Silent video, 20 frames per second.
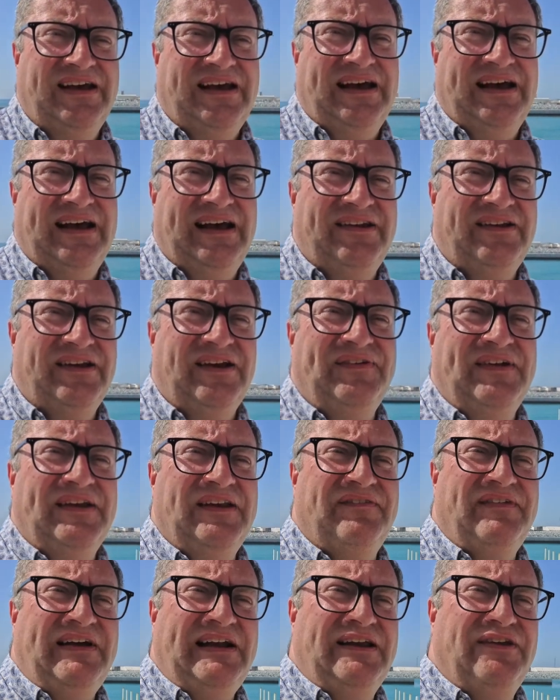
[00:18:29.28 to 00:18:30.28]
and I
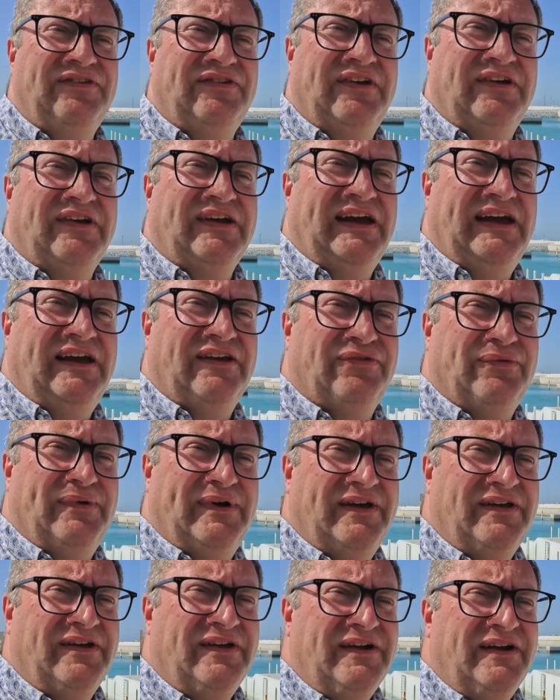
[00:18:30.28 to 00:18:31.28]
think the value's okay as
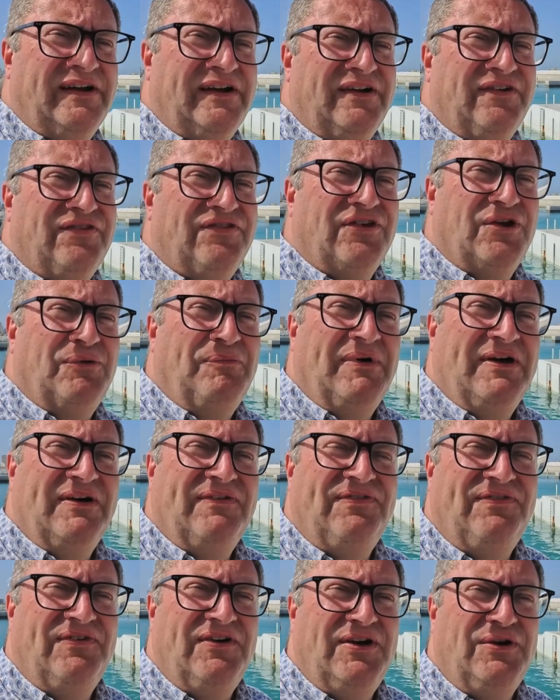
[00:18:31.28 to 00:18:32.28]
well. So
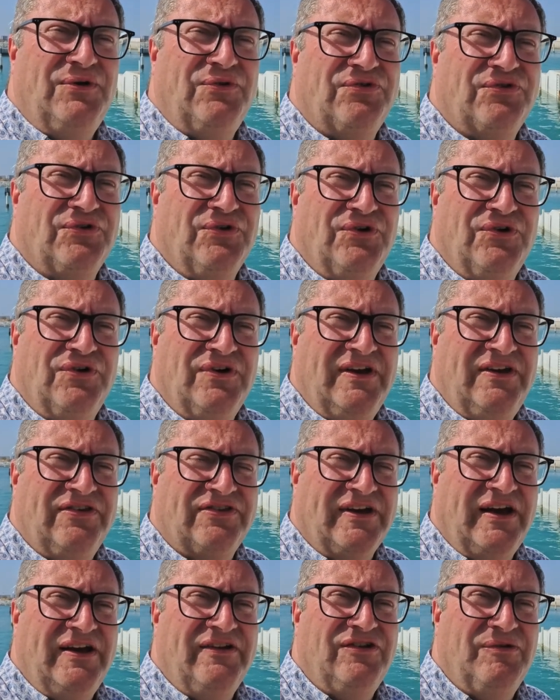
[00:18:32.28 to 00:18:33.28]
my final score
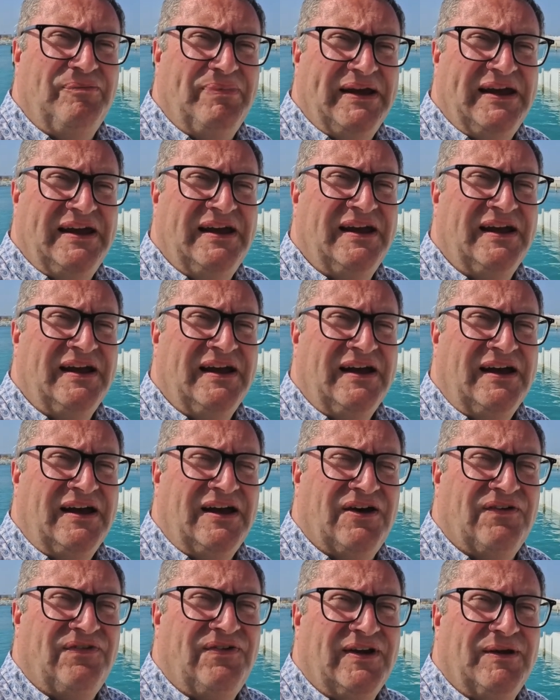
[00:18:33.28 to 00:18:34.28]
is going to be
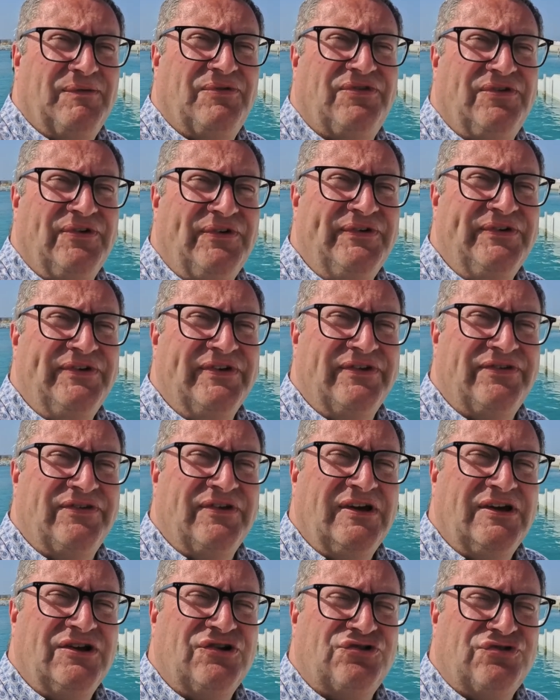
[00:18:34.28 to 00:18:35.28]
a Philip
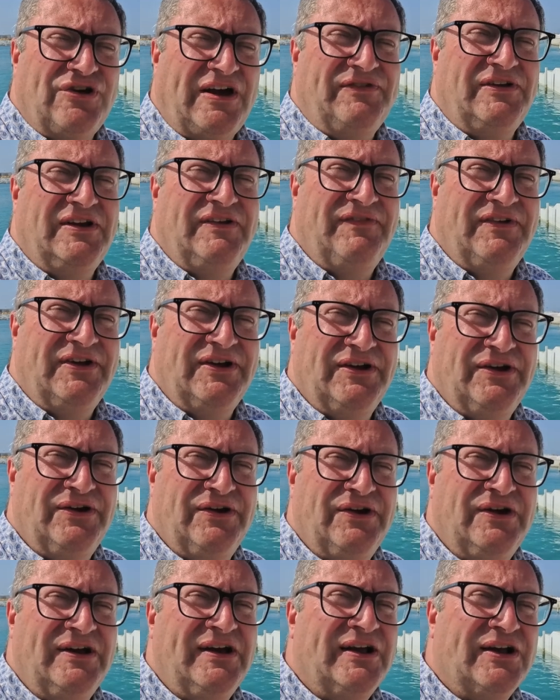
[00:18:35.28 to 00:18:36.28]
Saunders Travel in the
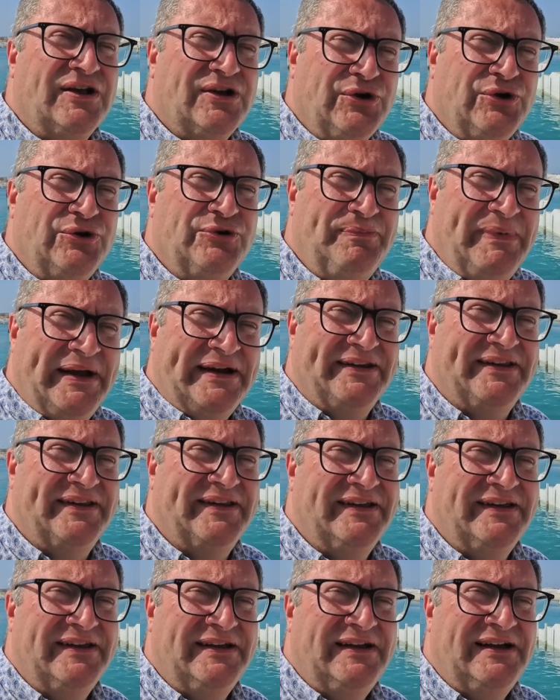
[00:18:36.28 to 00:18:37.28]
Know gold
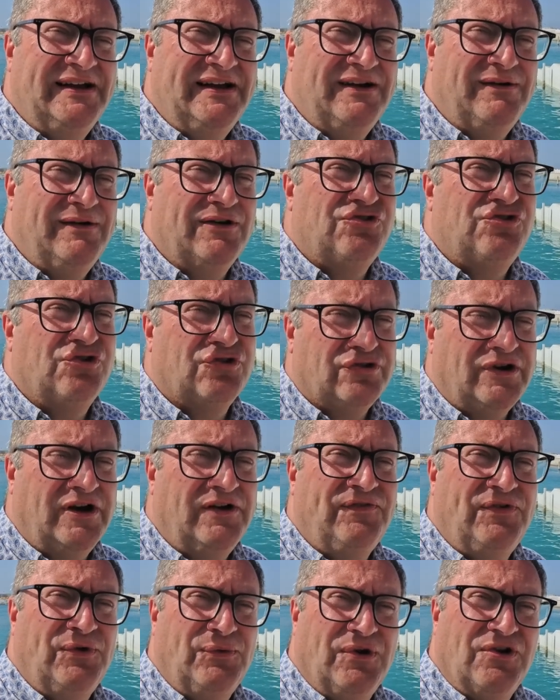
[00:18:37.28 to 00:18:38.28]
medal. Well,
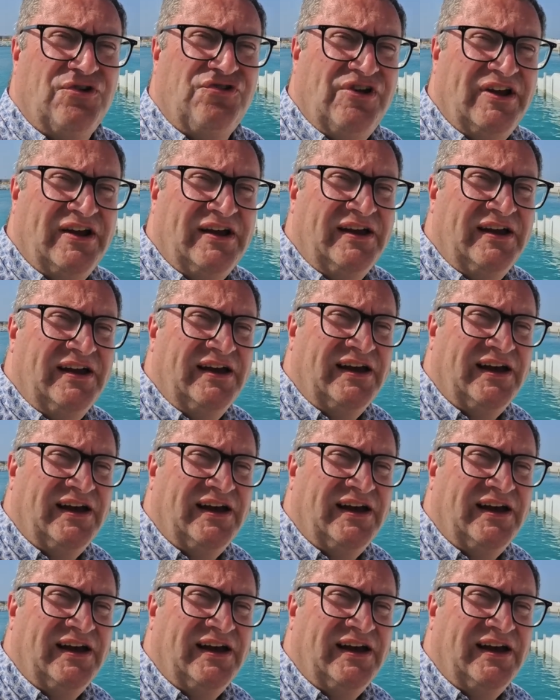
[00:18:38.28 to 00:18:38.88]
shukran for watching.